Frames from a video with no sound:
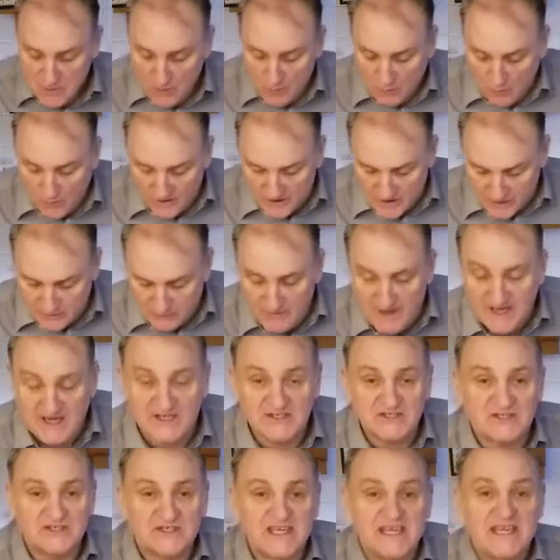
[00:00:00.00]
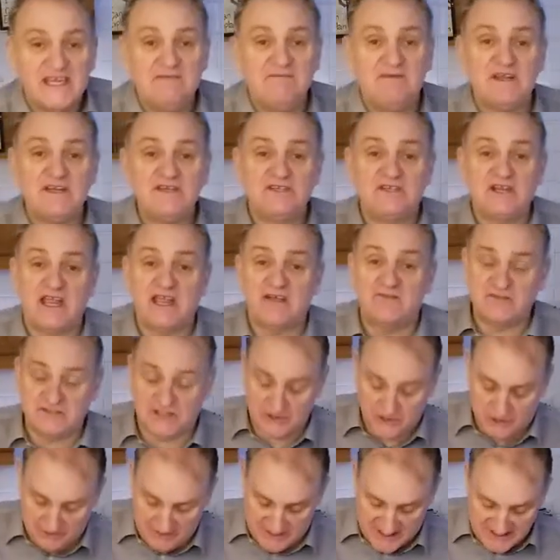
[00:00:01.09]
One of the greatest TV chefs that
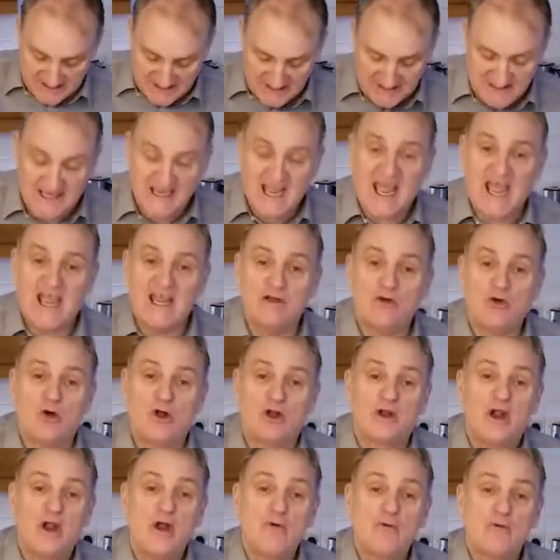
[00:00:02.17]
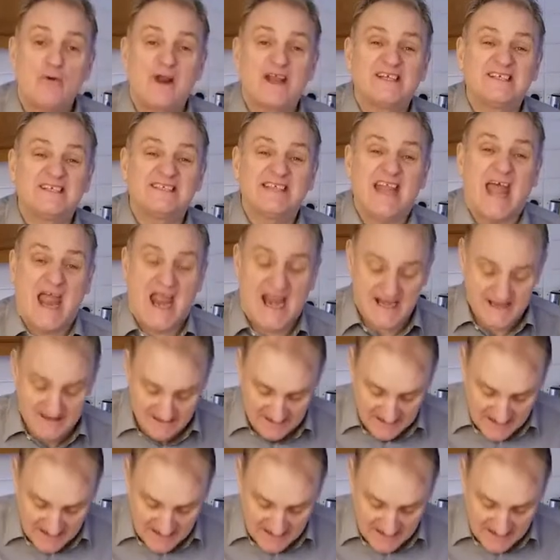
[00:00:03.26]
there is a guy called Rick Stein.